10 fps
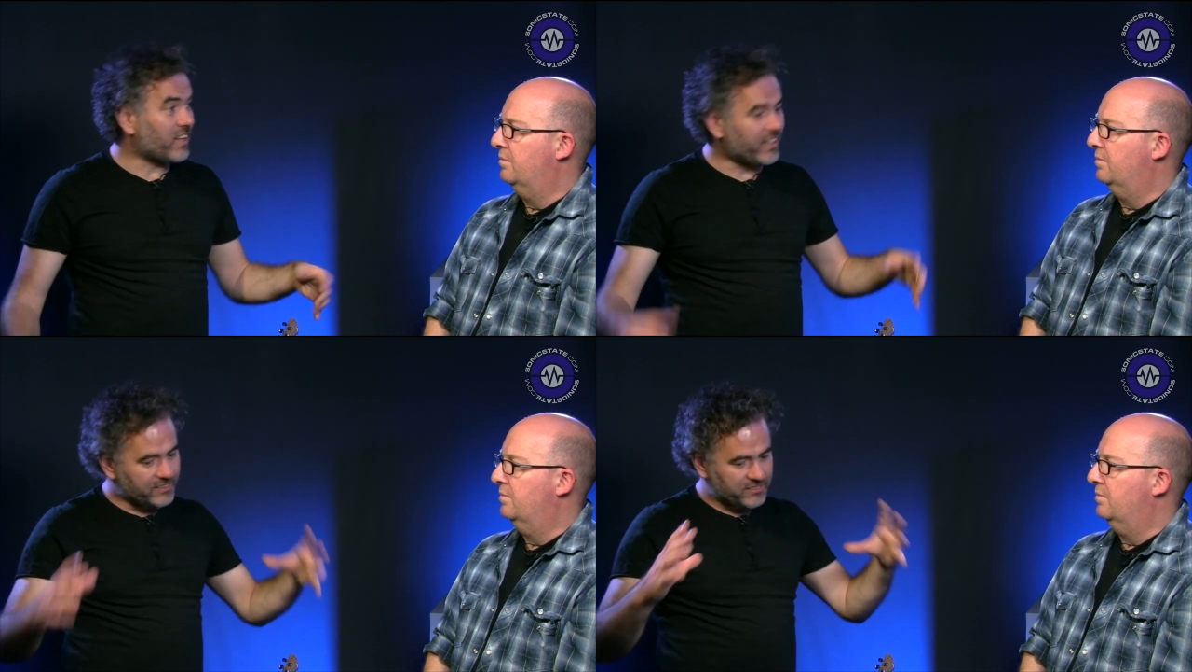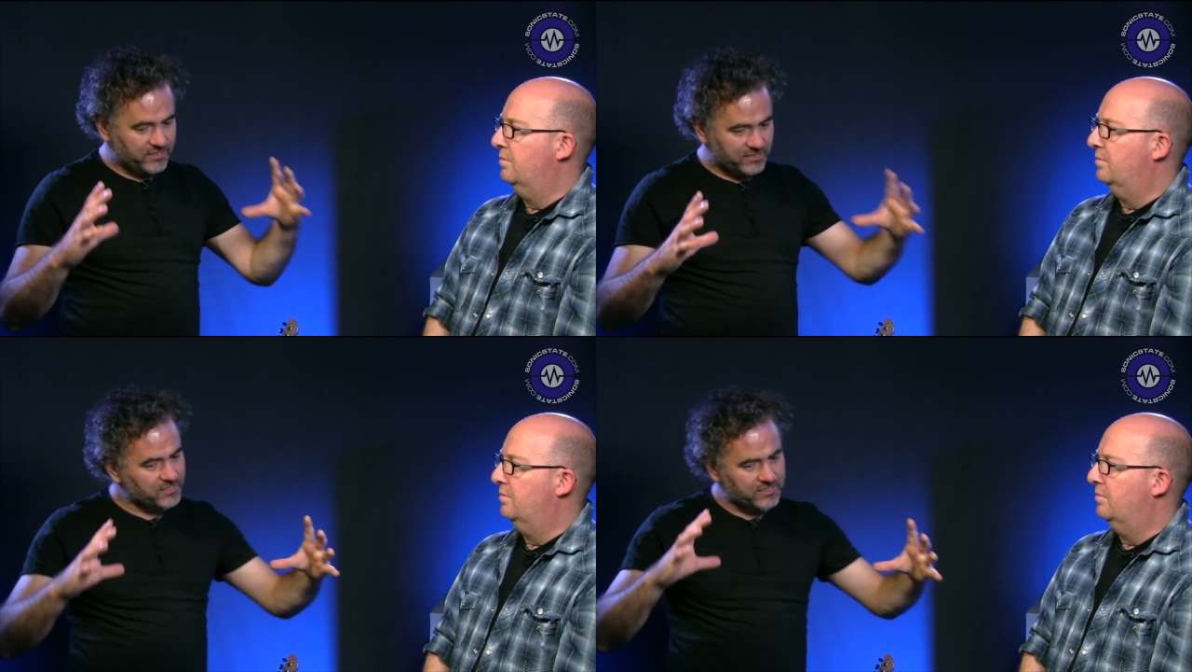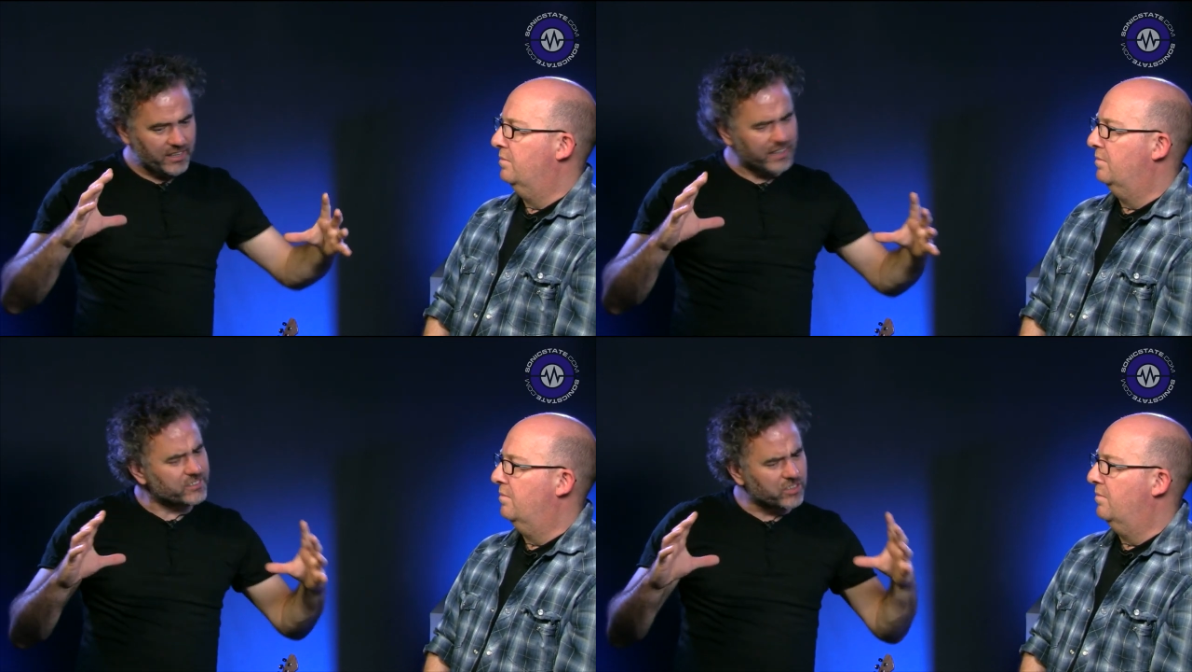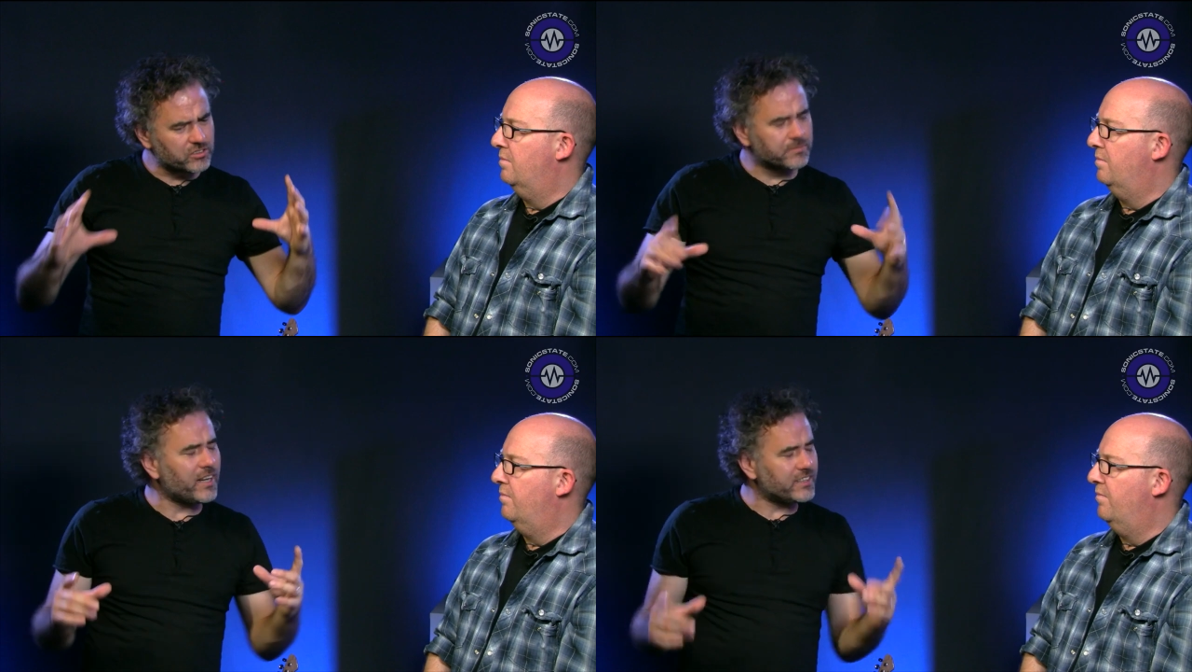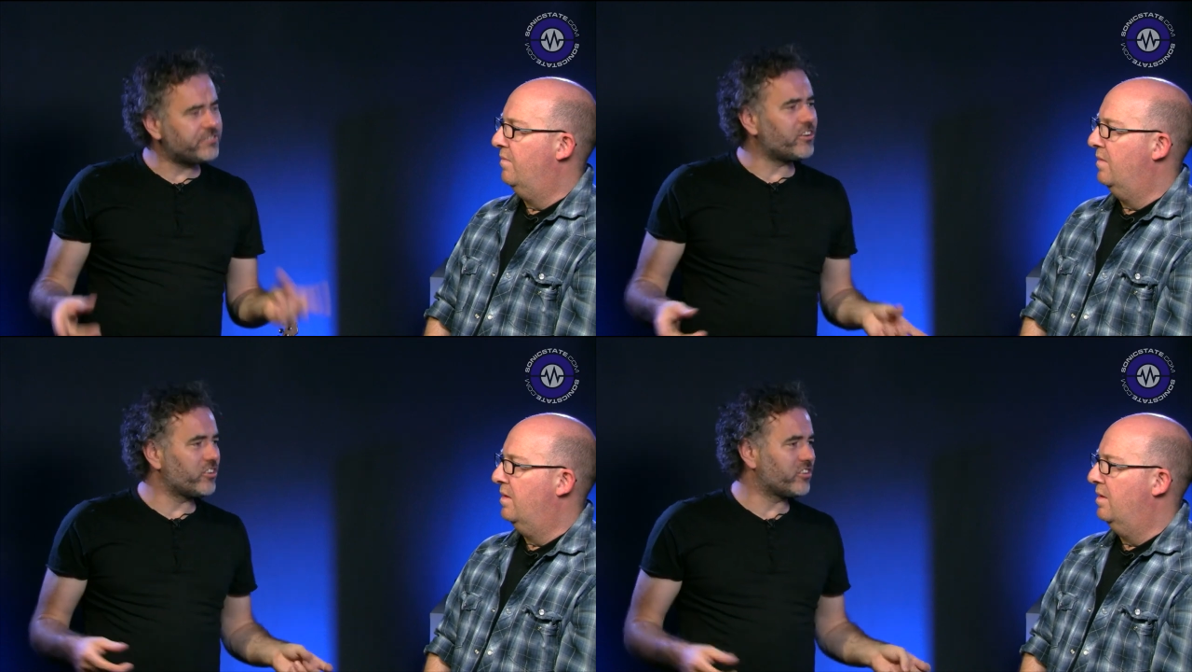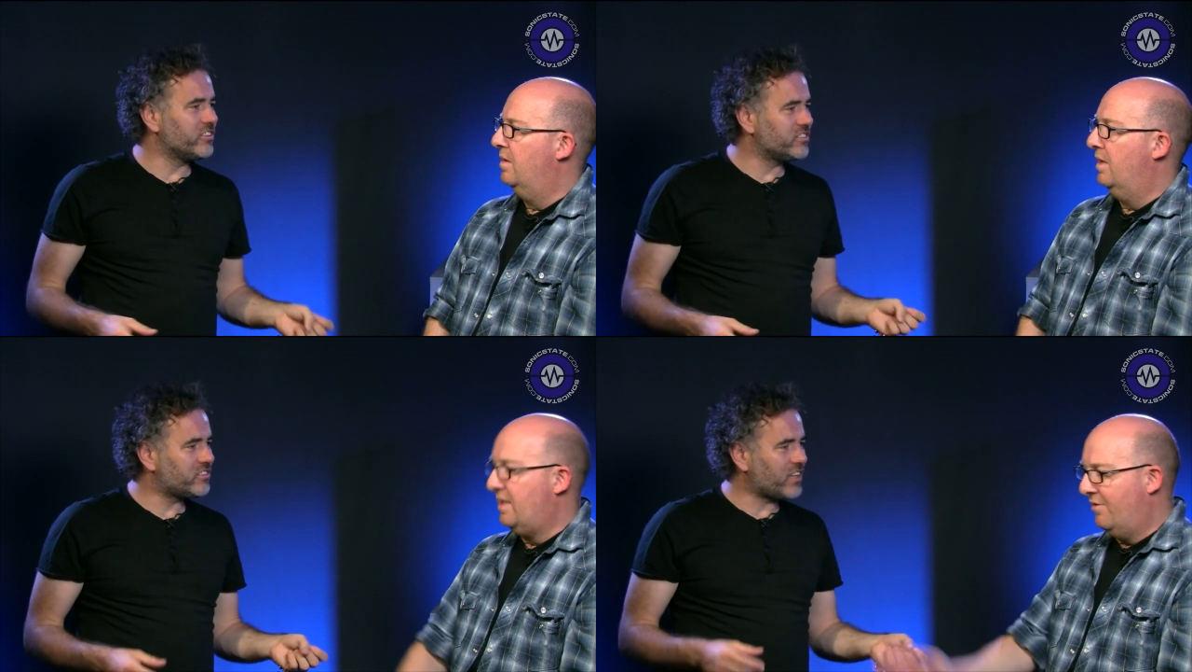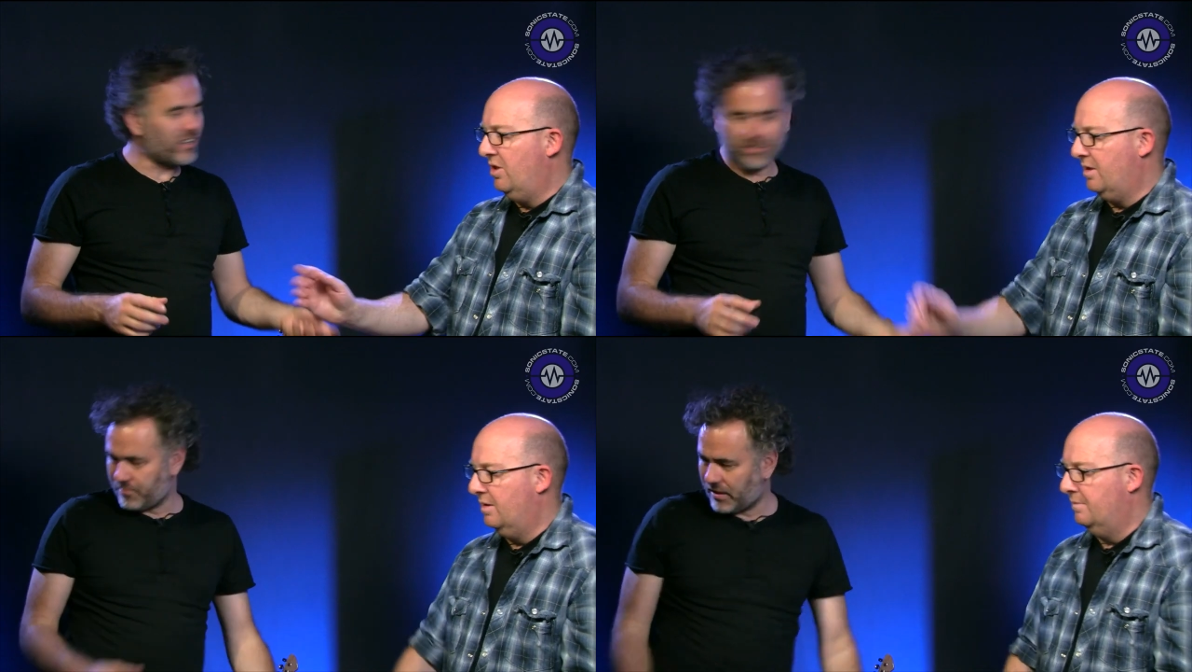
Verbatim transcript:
Speaker 1: and it's and it's got some nice functions. Let's have a look. Uh,